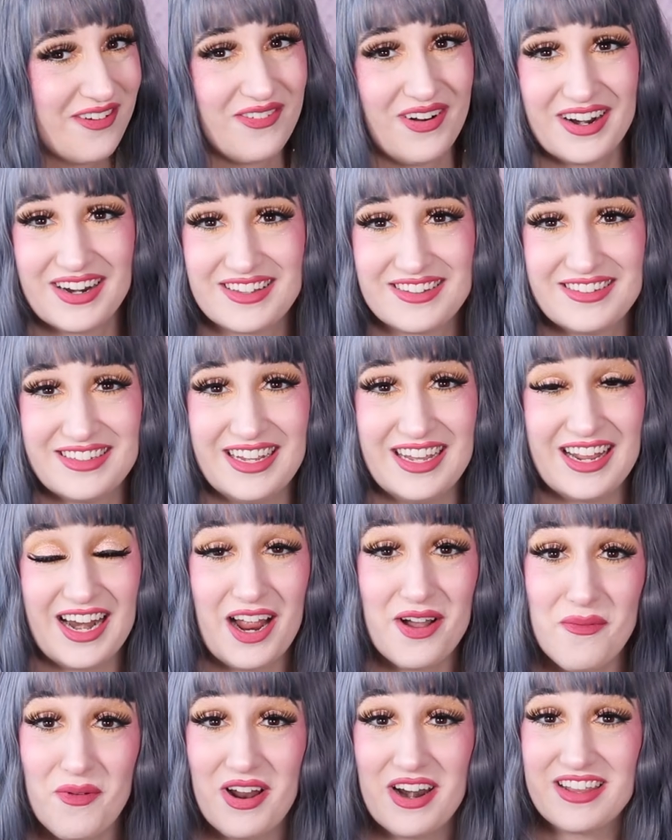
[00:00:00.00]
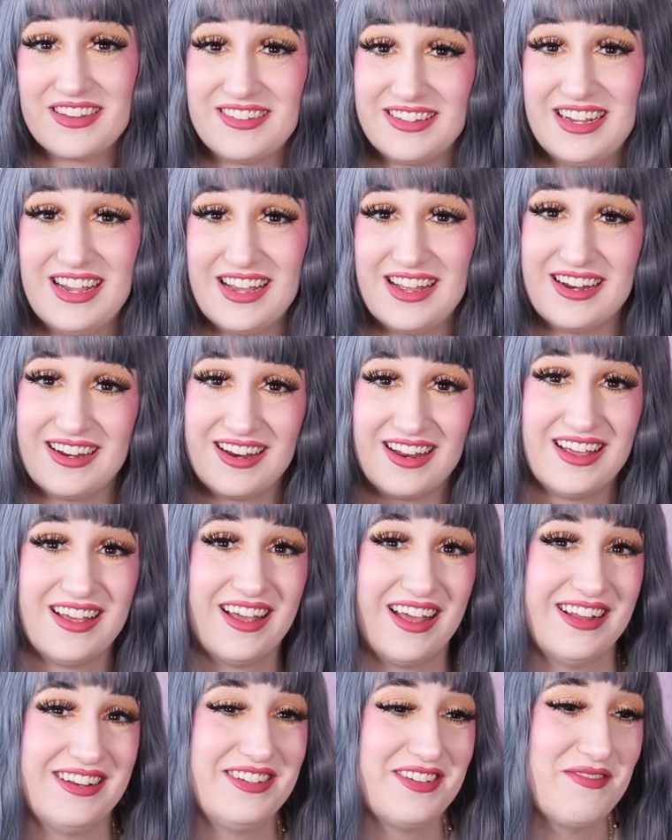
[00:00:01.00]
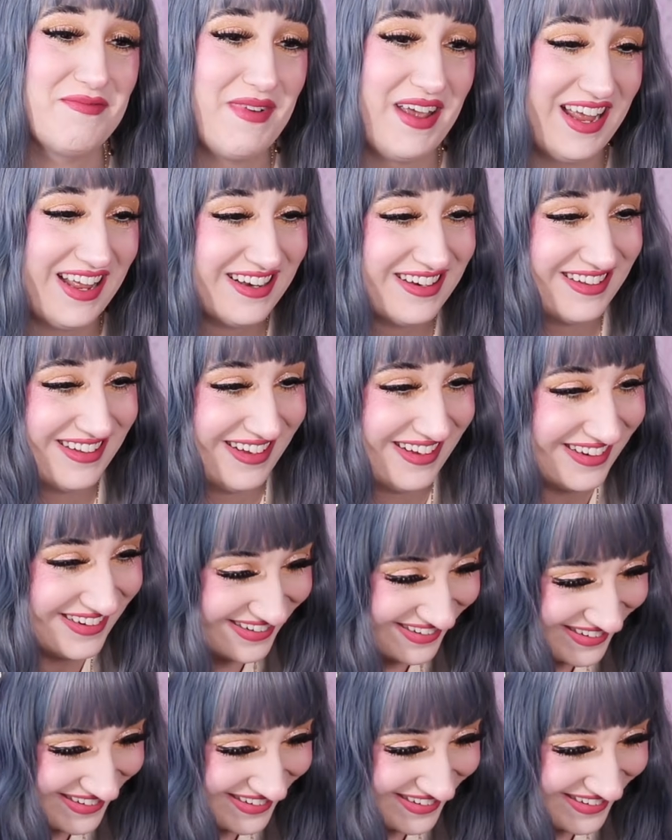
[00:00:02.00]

I want to see it. I want to see it. I demand it.